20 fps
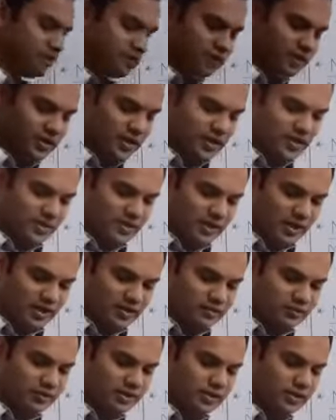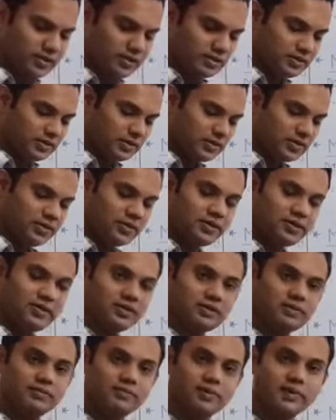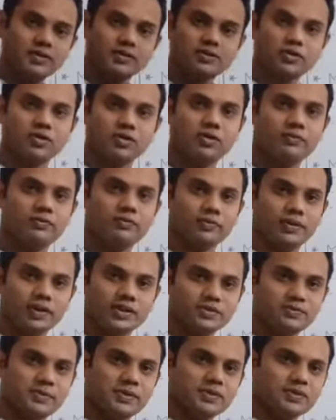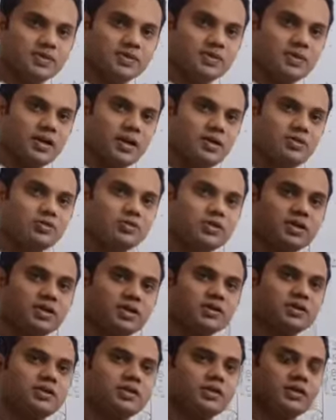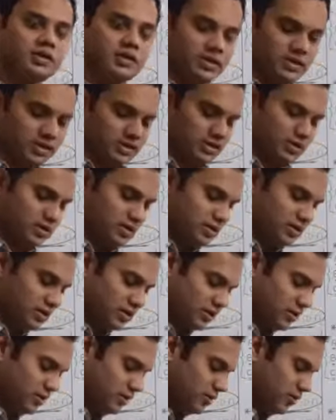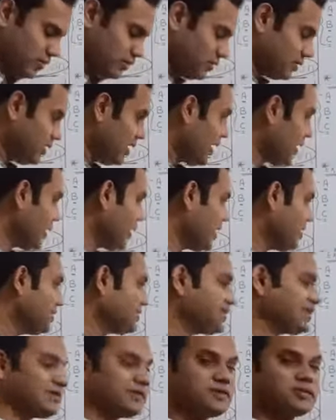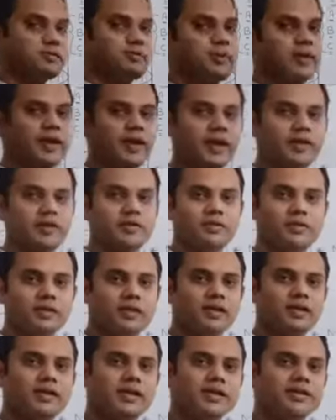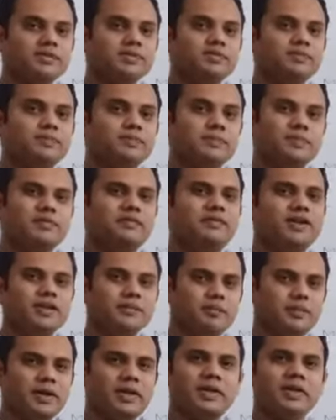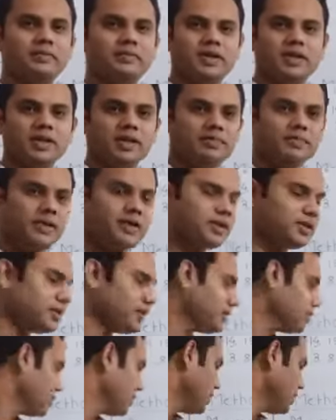we can calculate a measure of dispersion, how the data is spread. Okay, that is a very preliminary method.